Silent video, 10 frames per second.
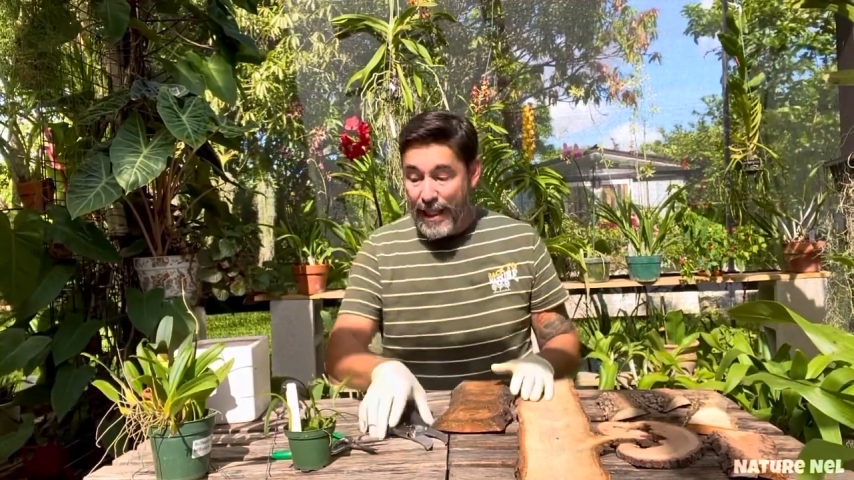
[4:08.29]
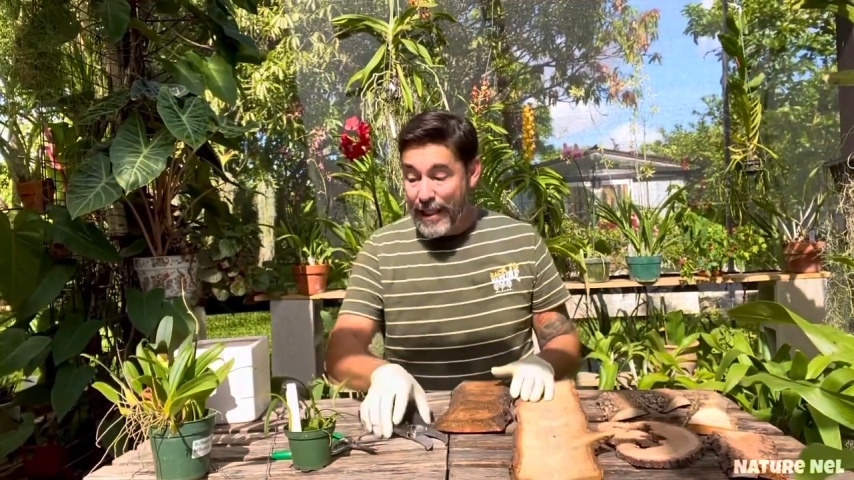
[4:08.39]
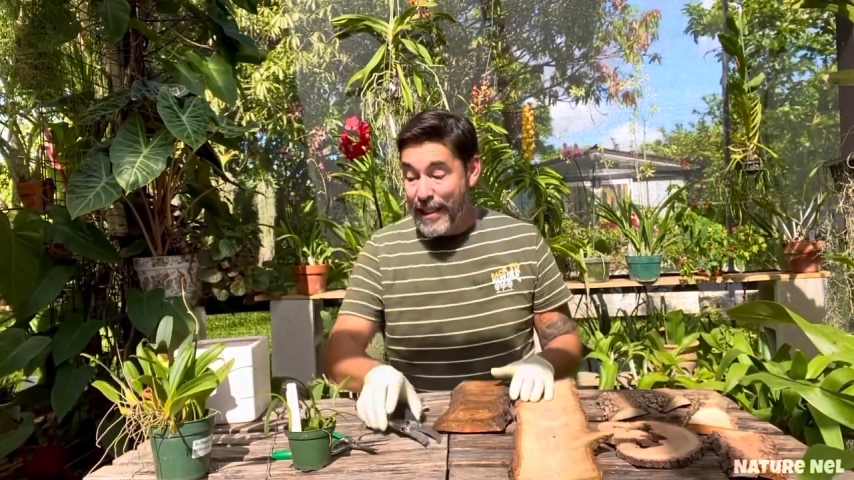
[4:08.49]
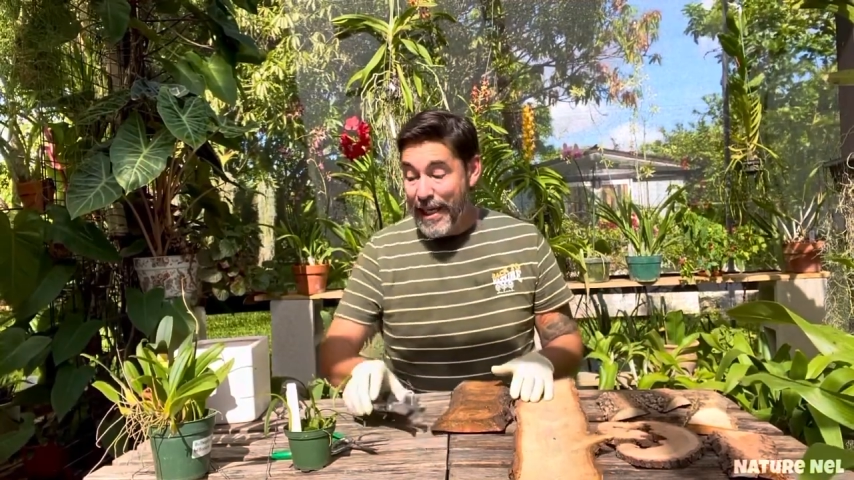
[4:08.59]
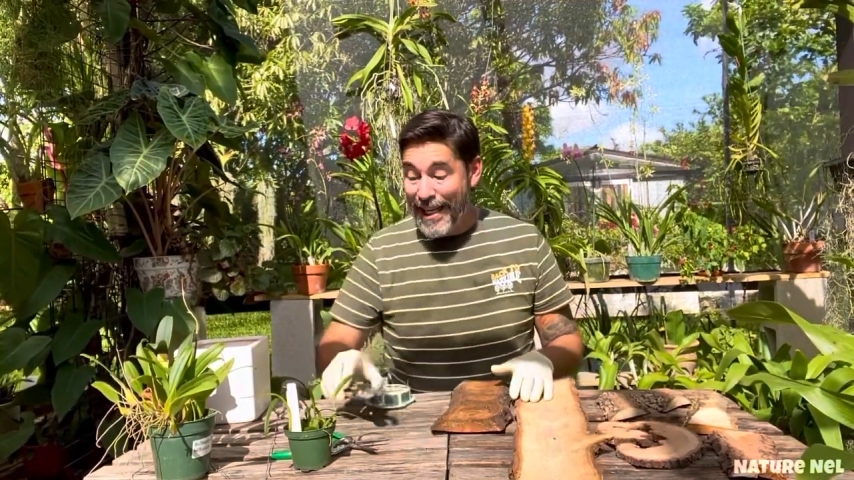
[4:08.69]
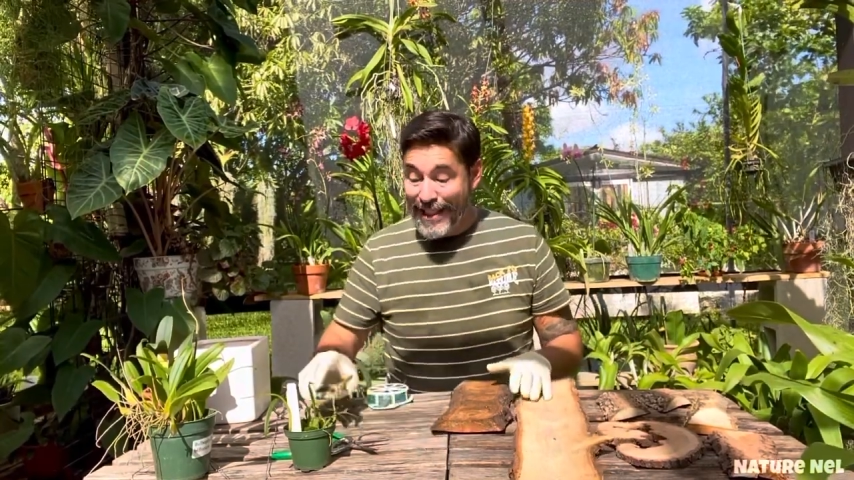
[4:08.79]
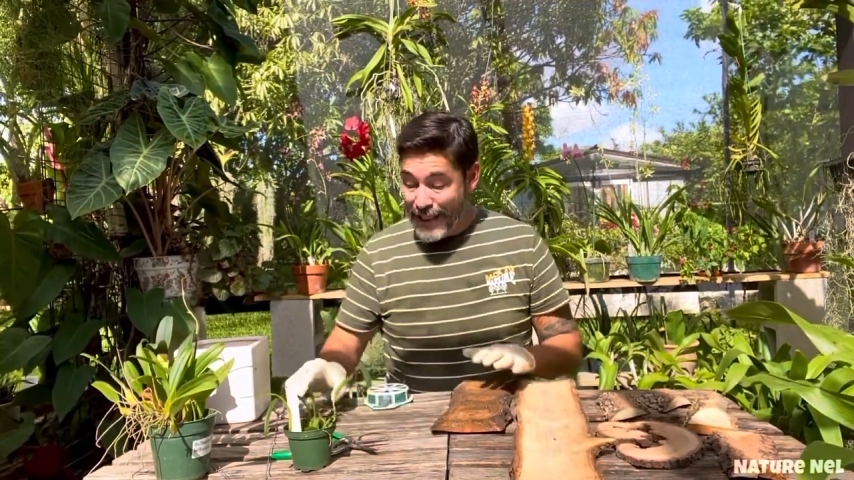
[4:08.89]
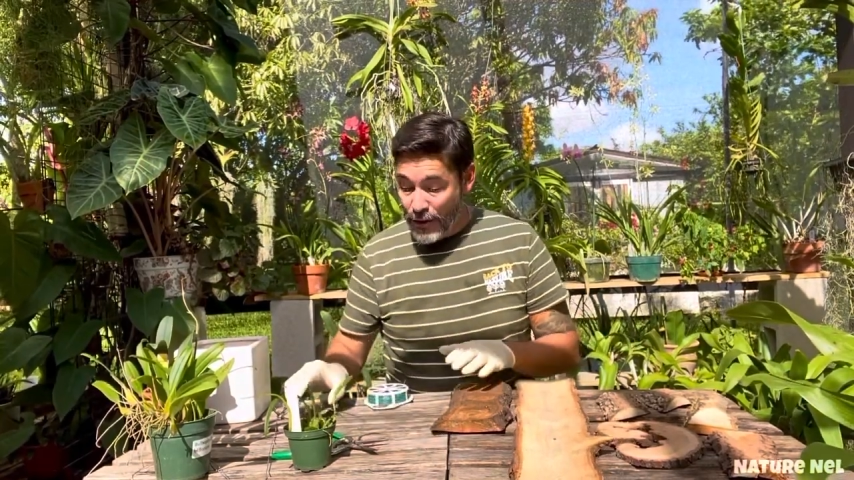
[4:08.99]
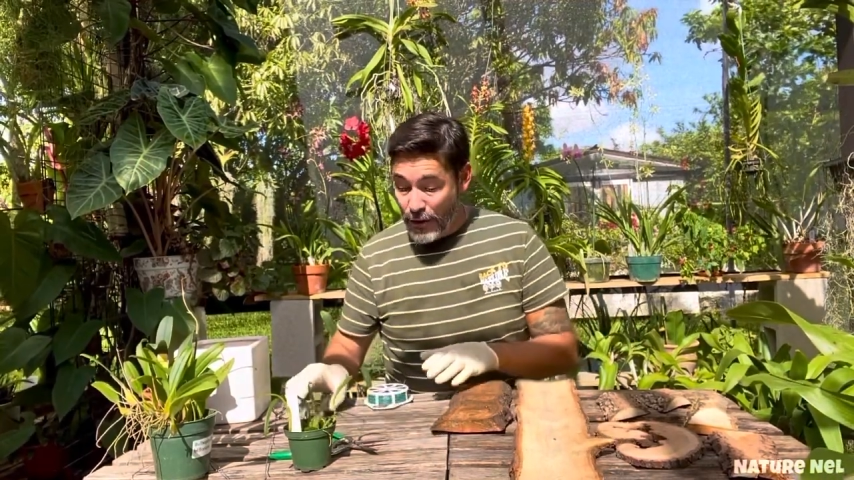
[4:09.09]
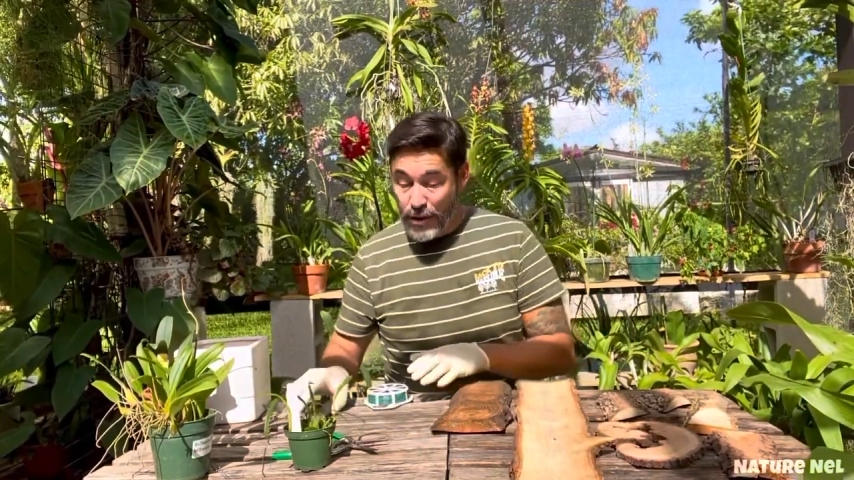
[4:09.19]
I did I
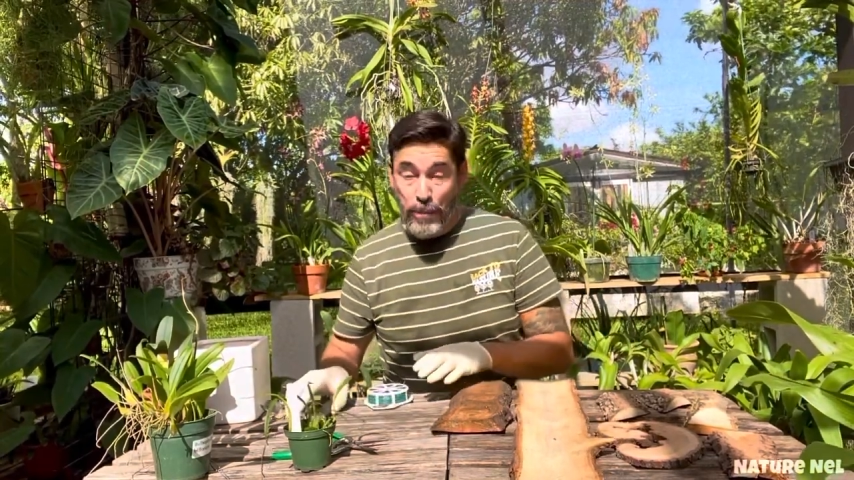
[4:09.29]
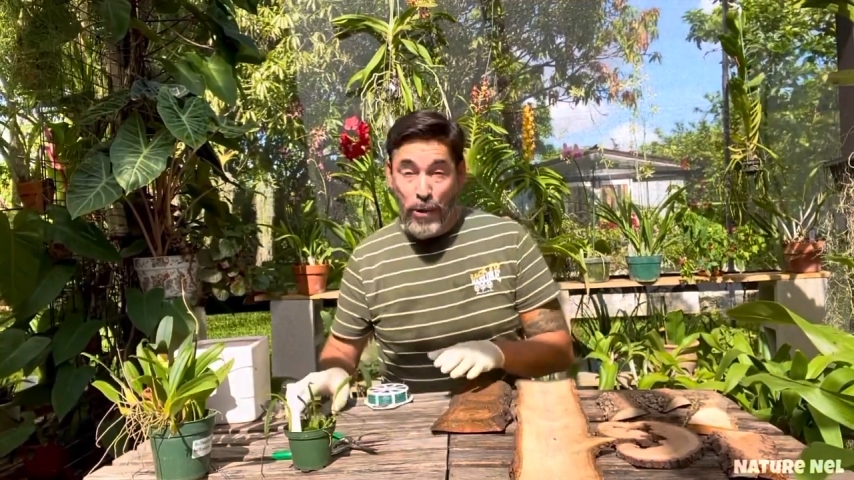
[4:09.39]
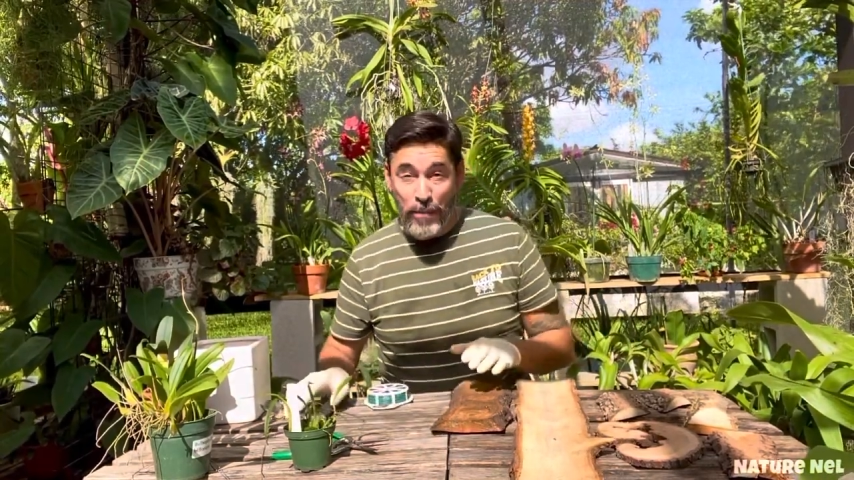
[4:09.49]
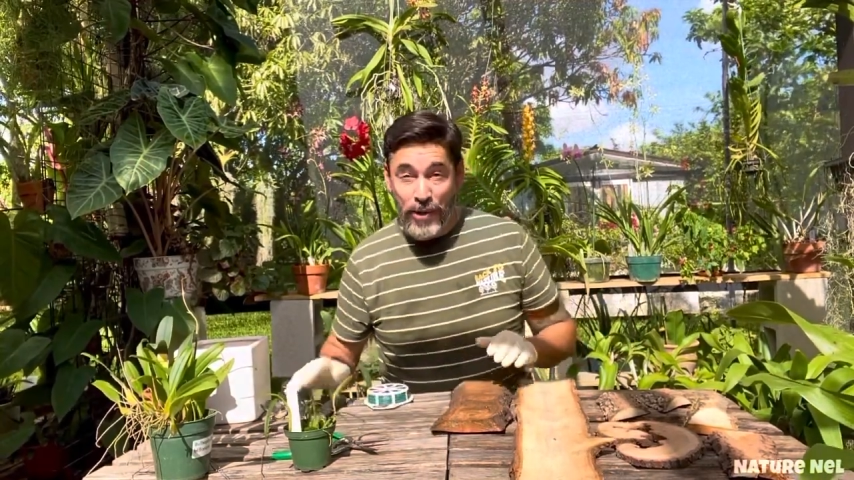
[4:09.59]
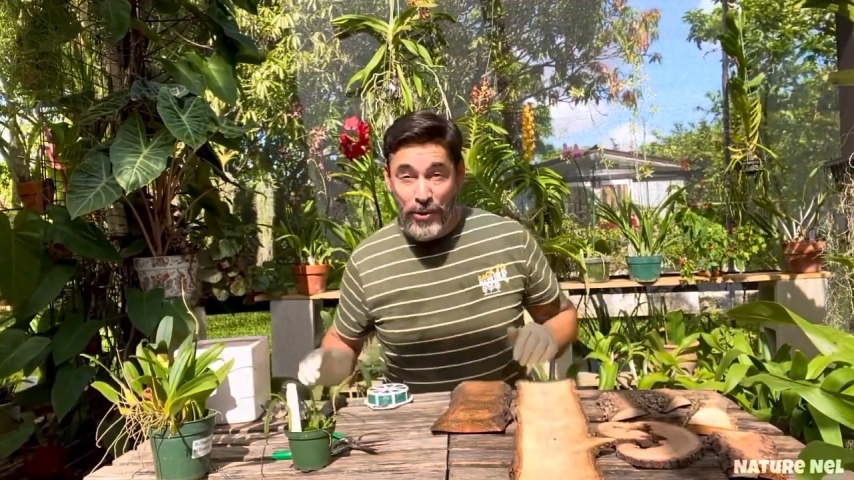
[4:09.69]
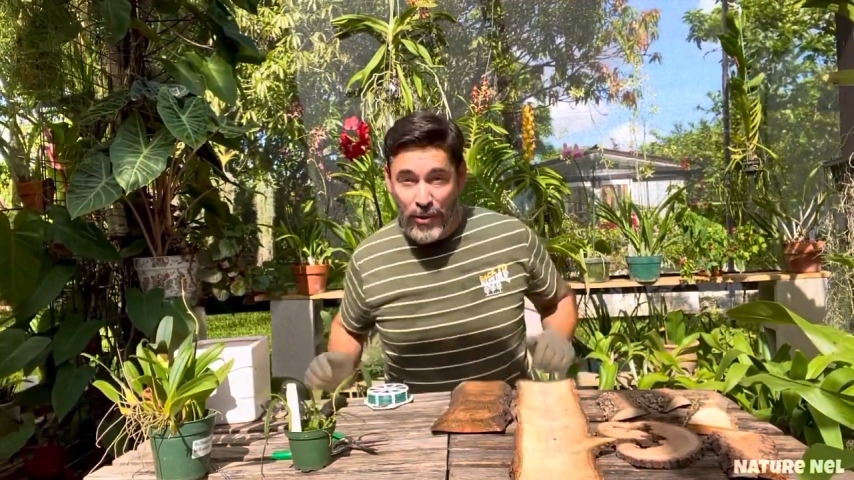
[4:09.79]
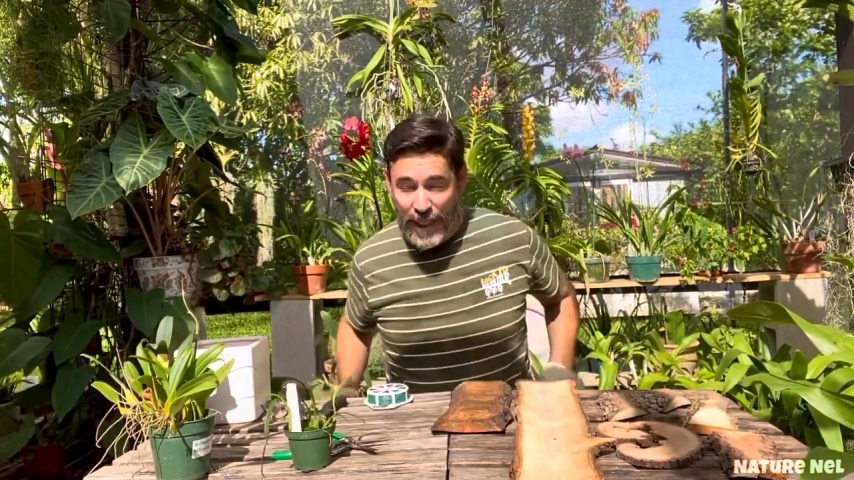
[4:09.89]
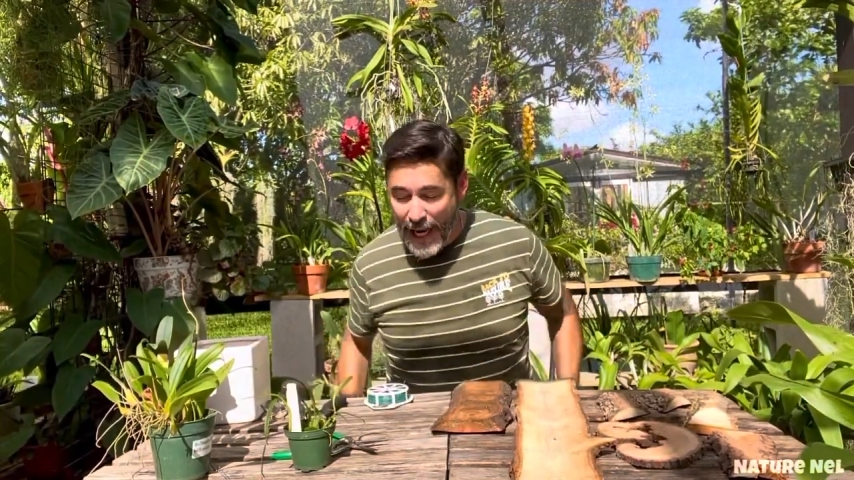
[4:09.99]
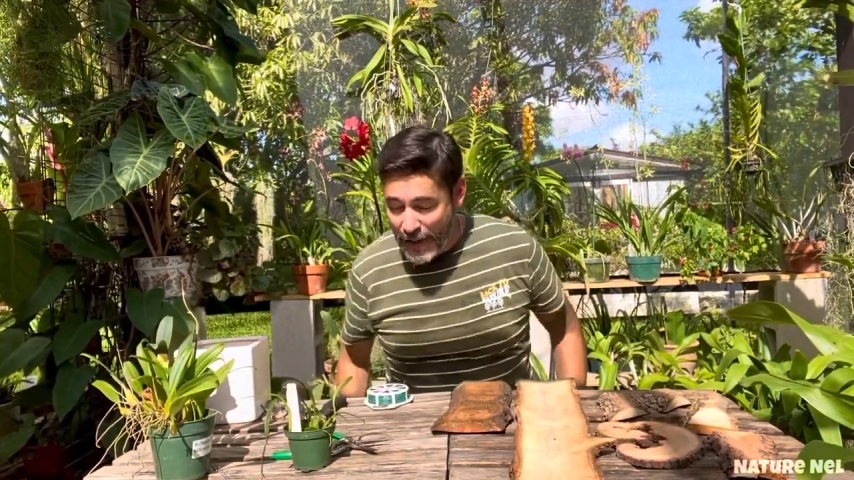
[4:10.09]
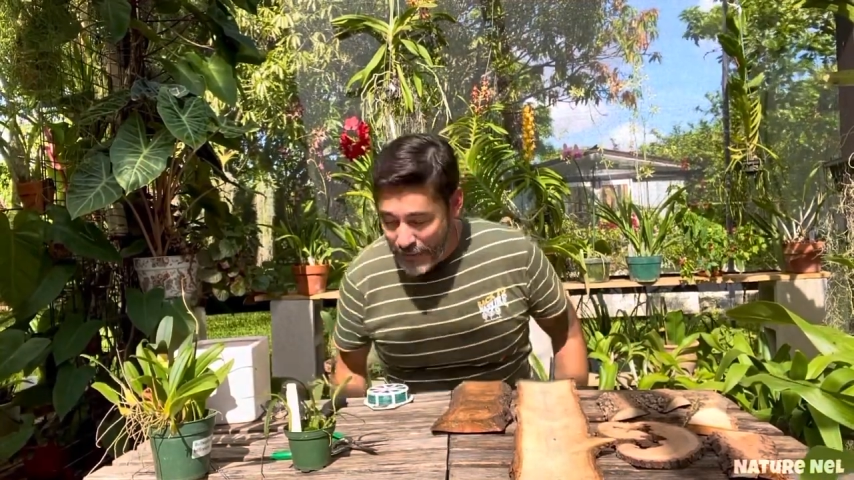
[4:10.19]
did go to the Paul Mitchell
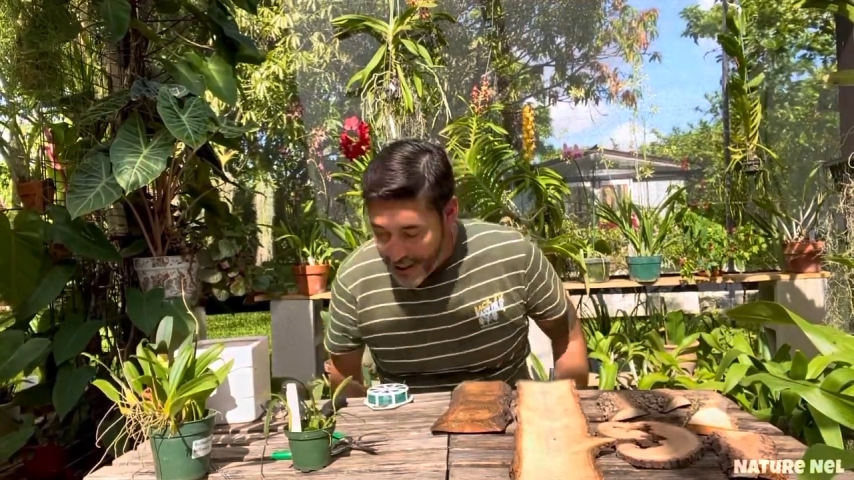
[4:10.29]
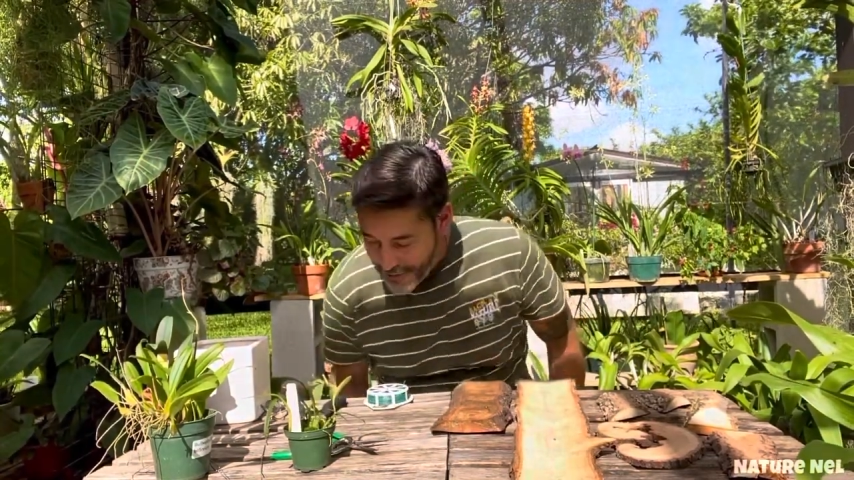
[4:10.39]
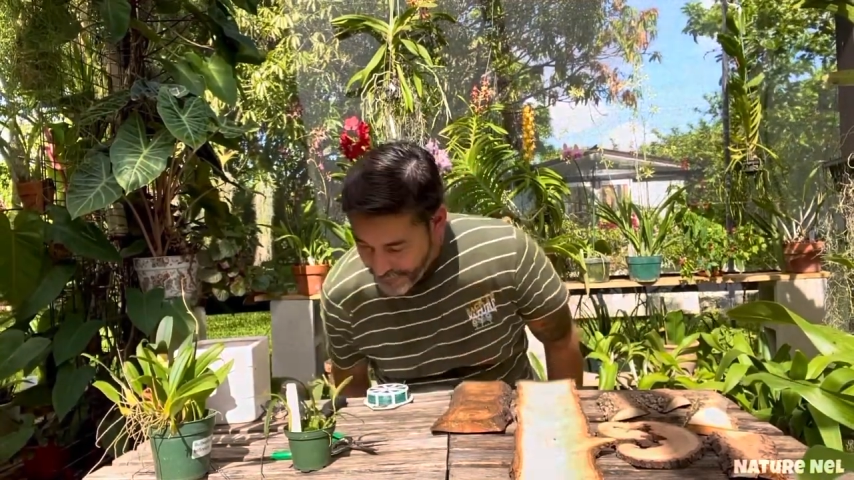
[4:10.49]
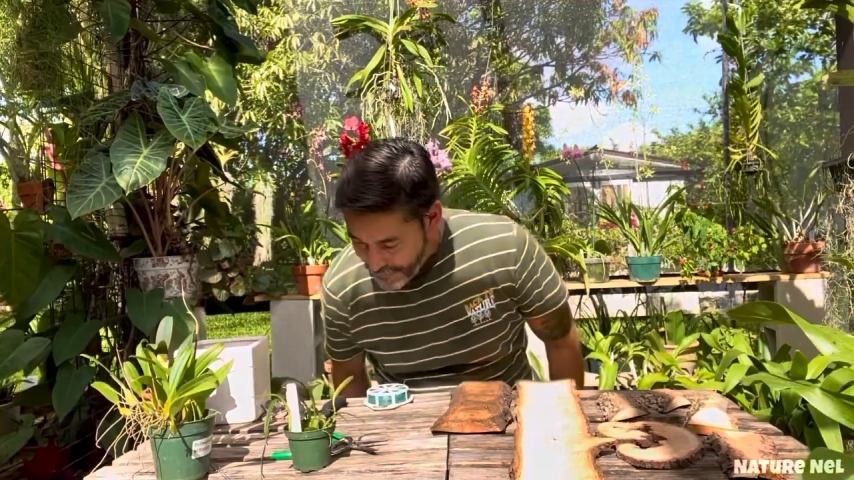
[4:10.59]
Academy,